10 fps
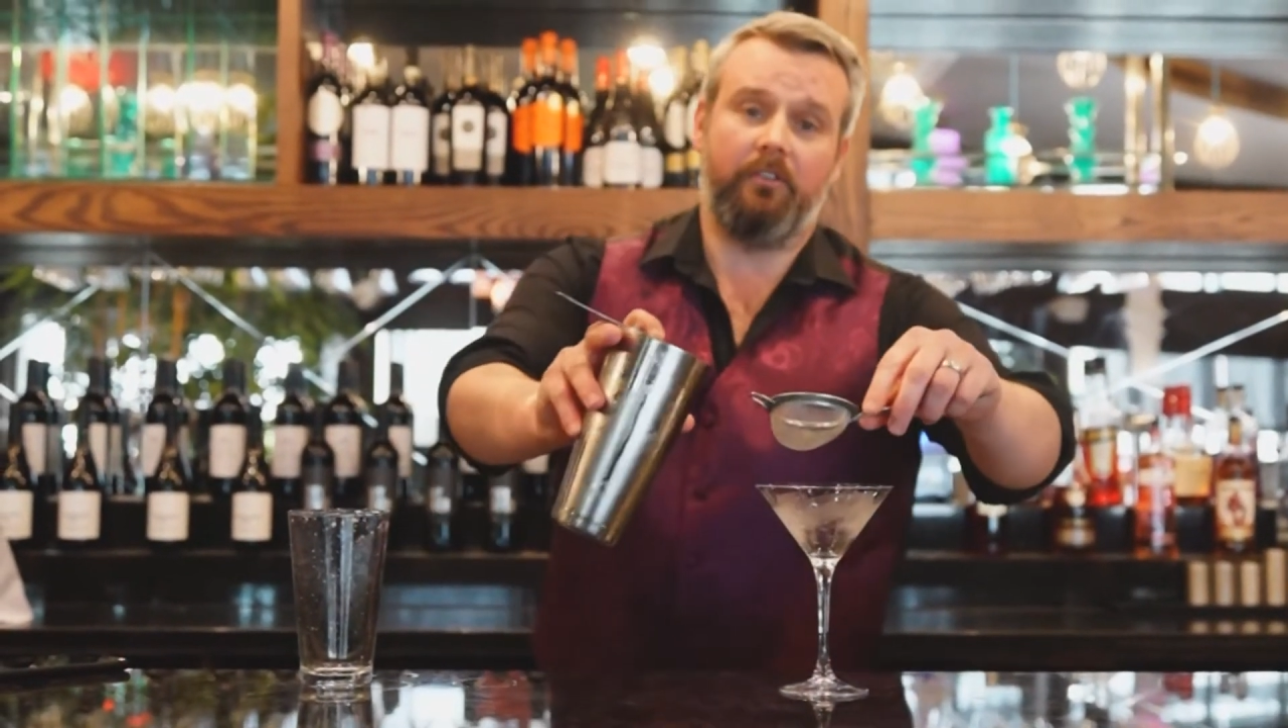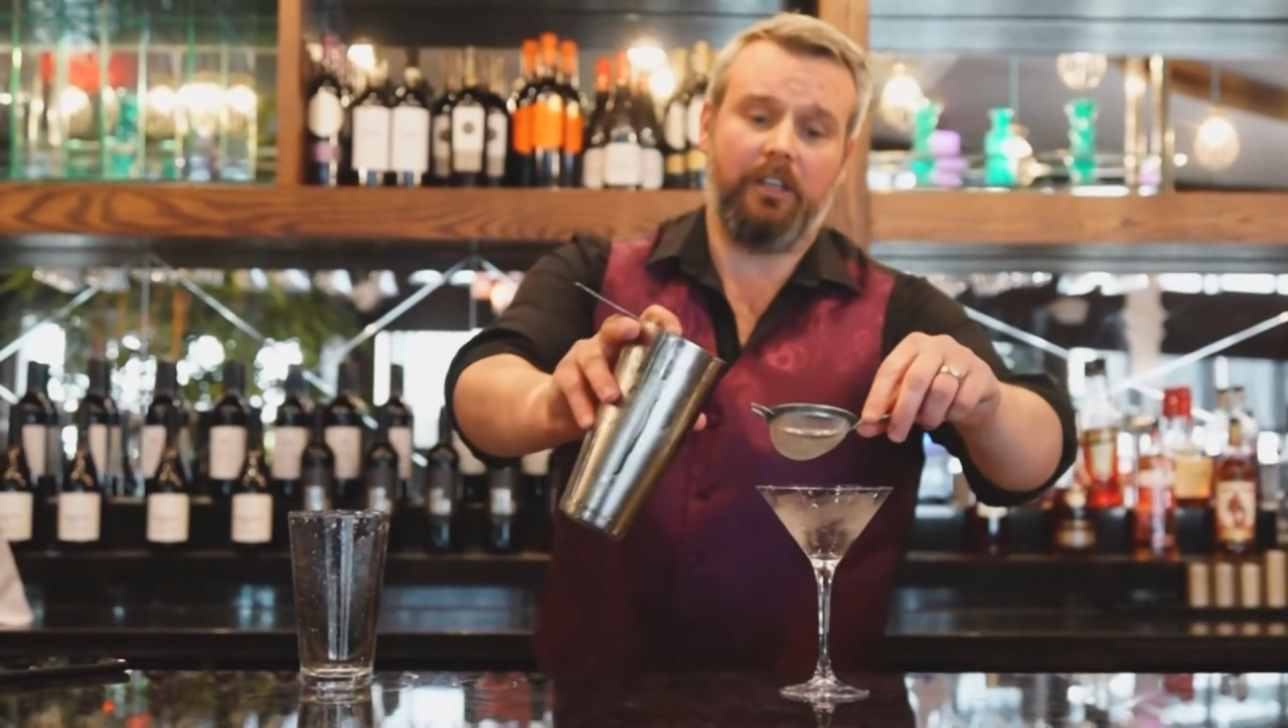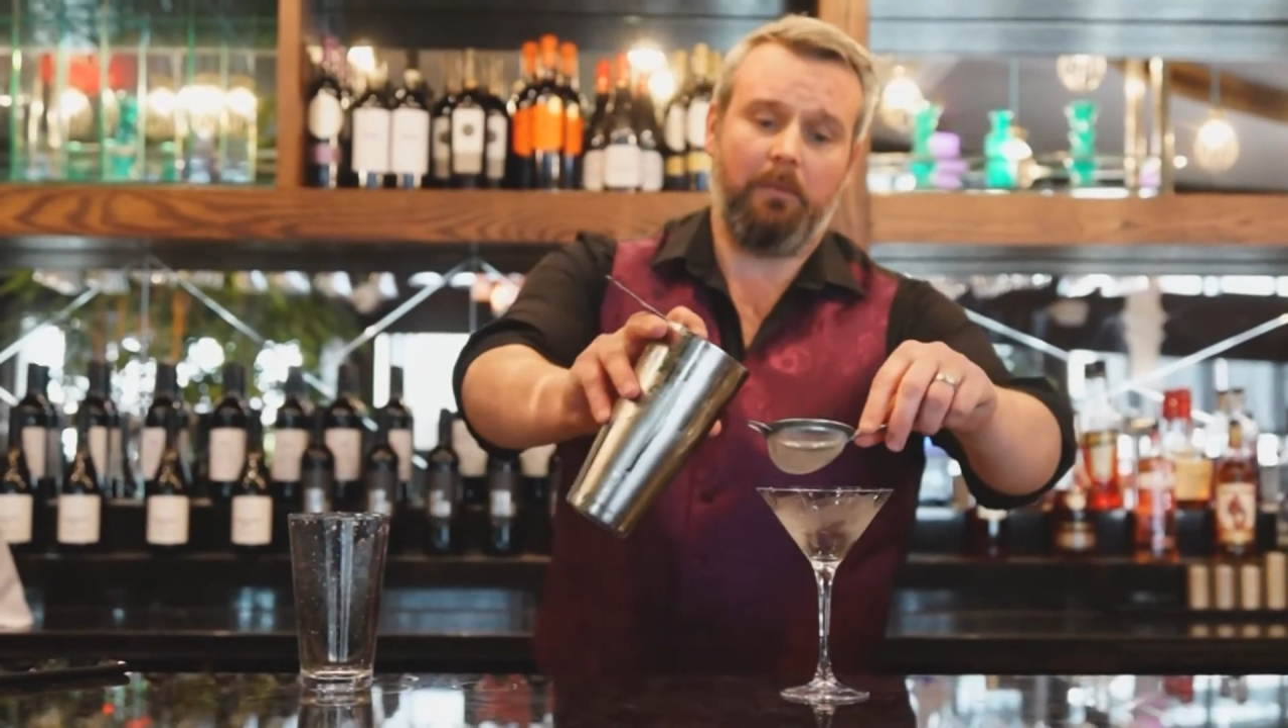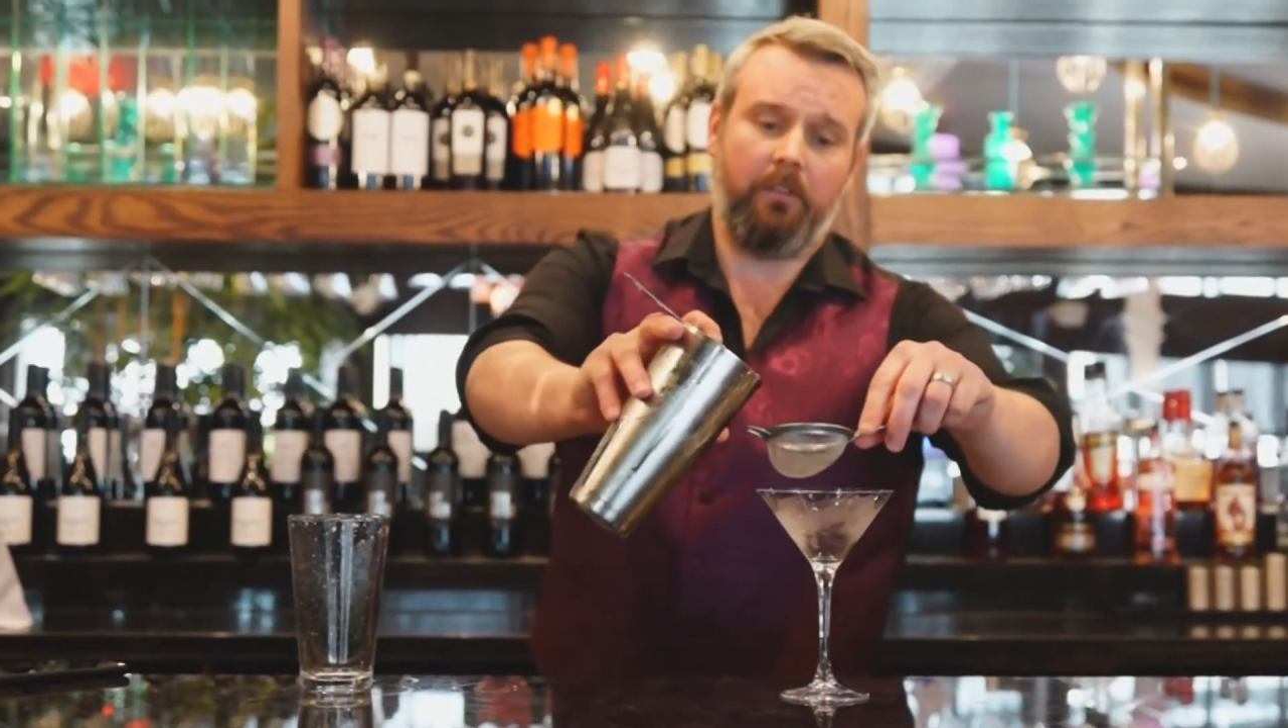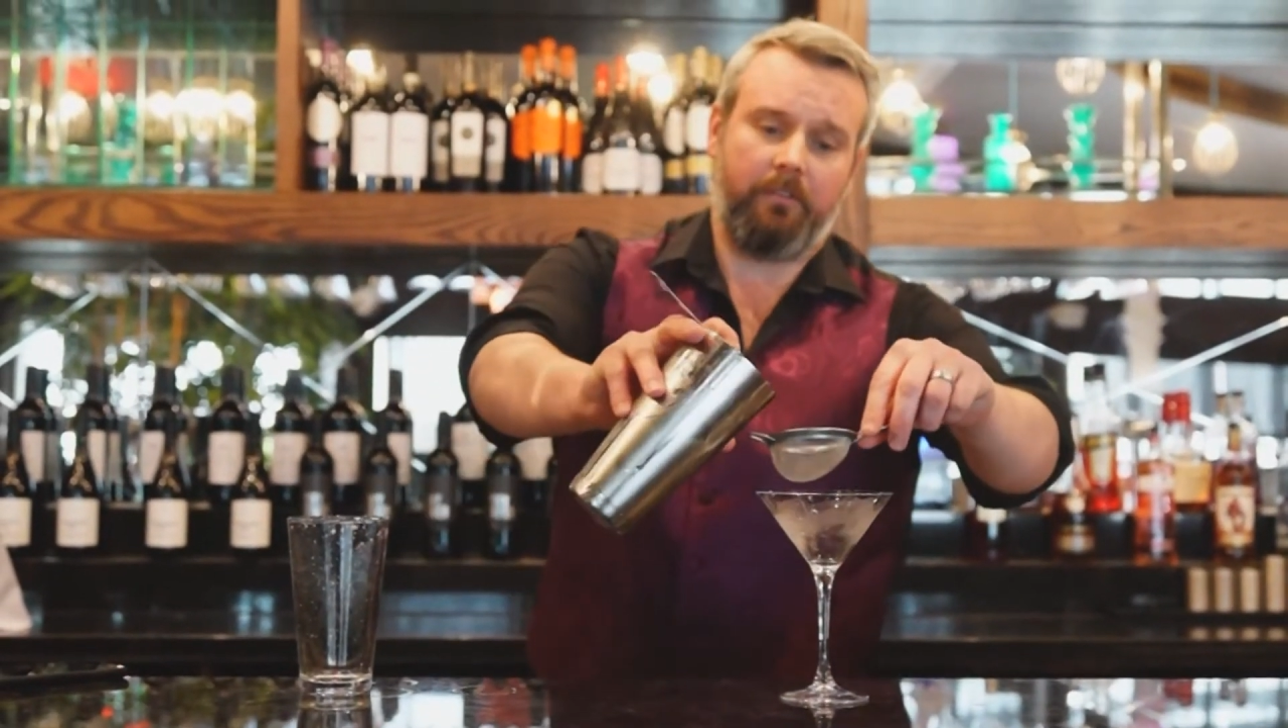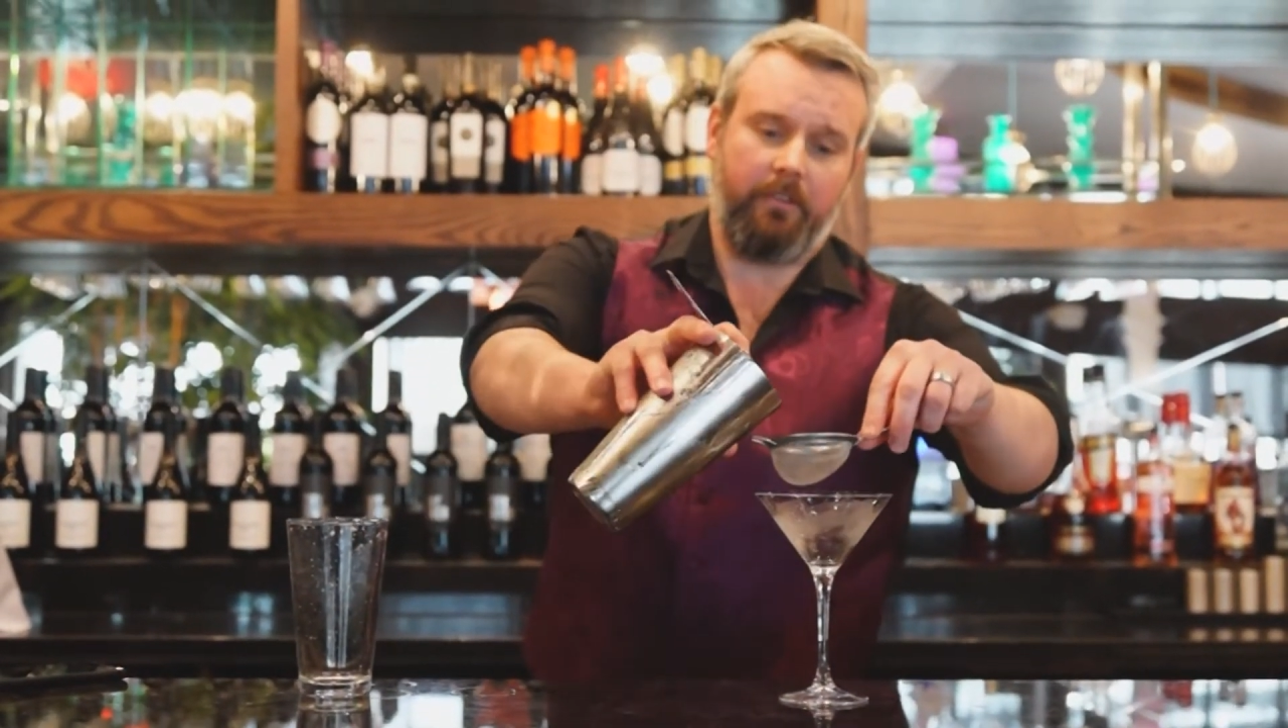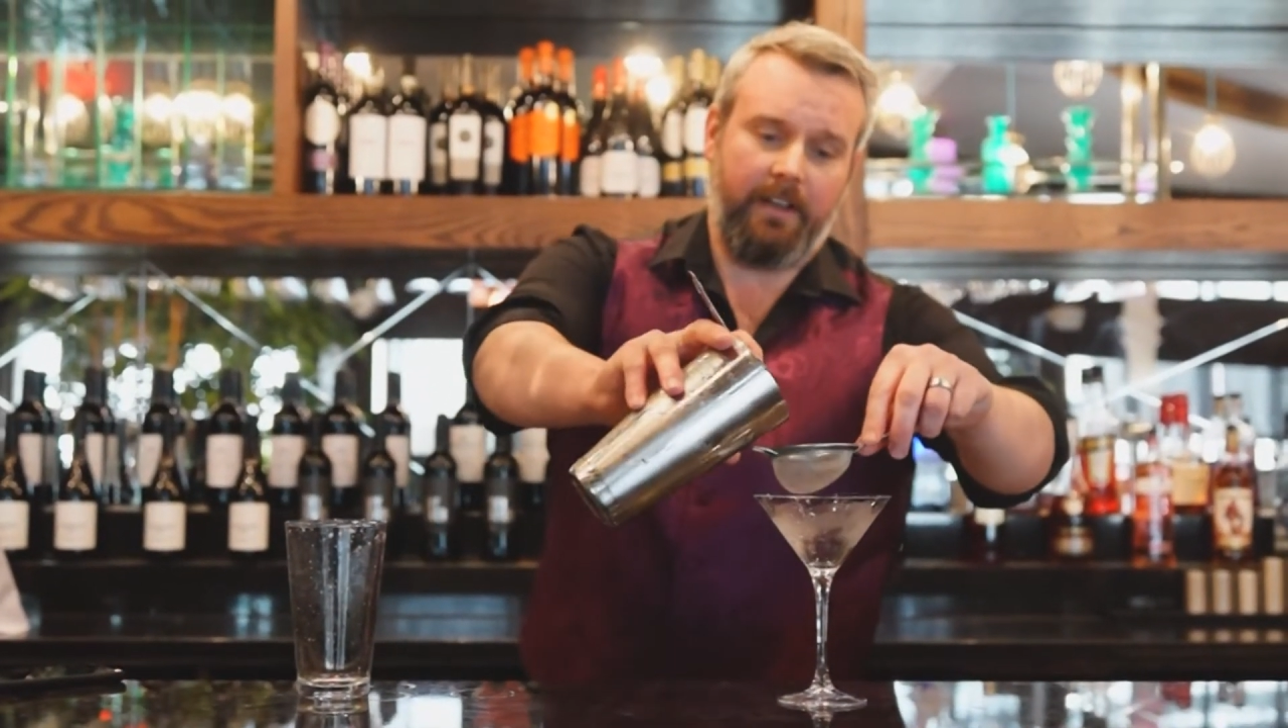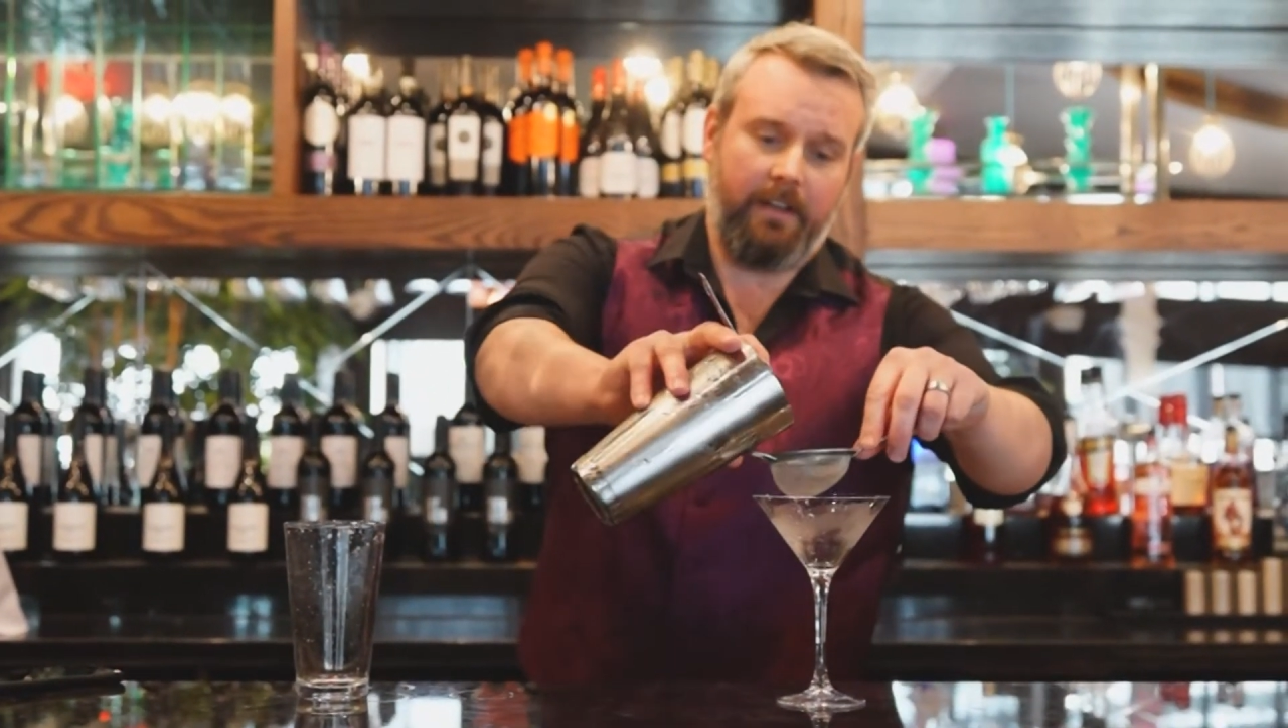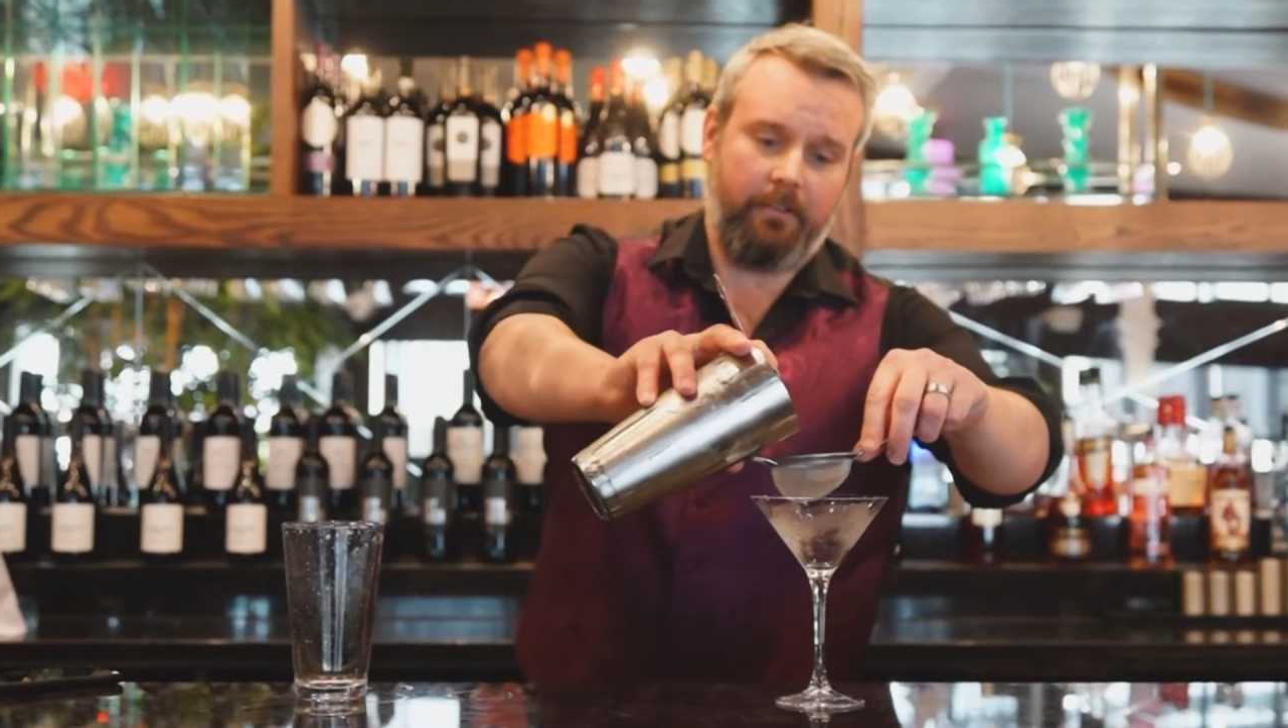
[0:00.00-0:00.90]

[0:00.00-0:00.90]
double strain